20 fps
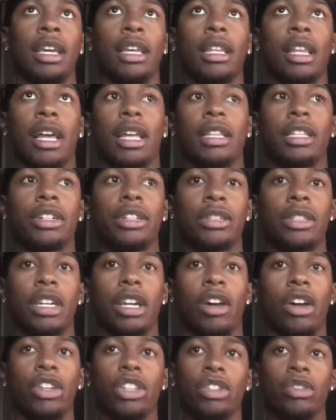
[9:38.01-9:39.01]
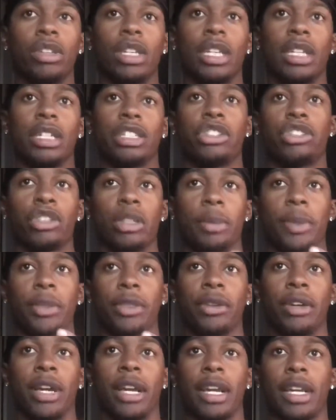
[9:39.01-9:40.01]
Like literally all you need is triple
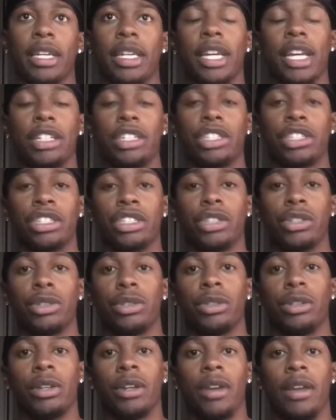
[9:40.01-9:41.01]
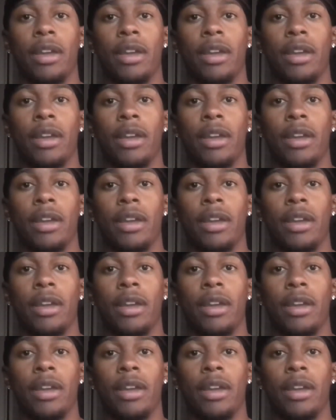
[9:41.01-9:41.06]
threat, catch and shoot,